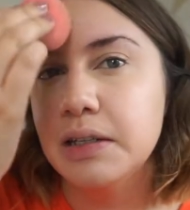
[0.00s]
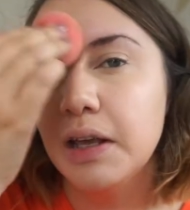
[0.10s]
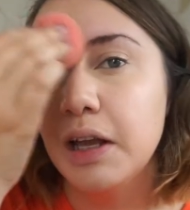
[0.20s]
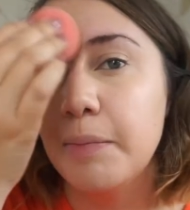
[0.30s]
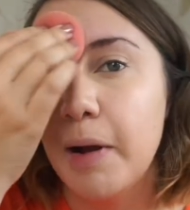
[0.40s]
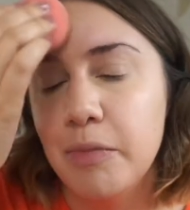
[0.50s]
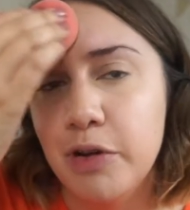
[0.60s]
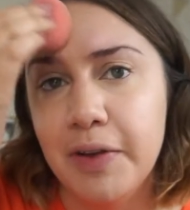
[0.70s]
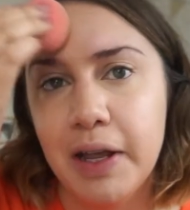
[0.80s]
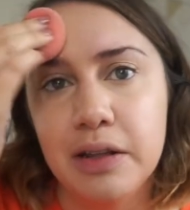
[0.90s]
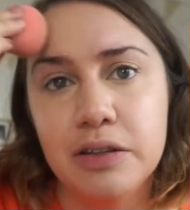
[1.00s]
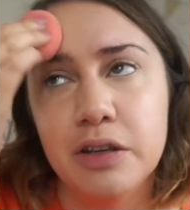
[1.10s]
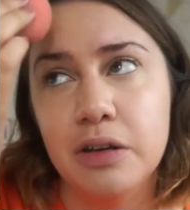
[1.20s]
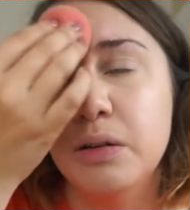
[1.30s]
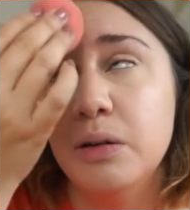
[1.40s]
to think about moving
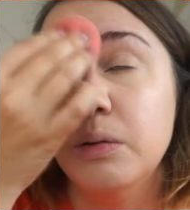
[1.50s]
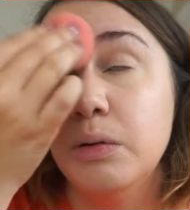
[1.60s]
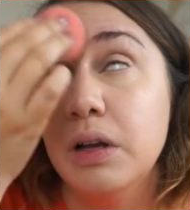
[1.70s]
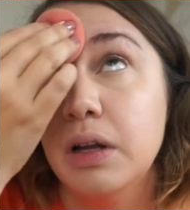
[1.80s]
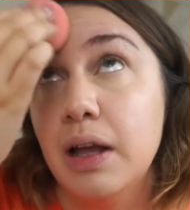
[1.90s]
into,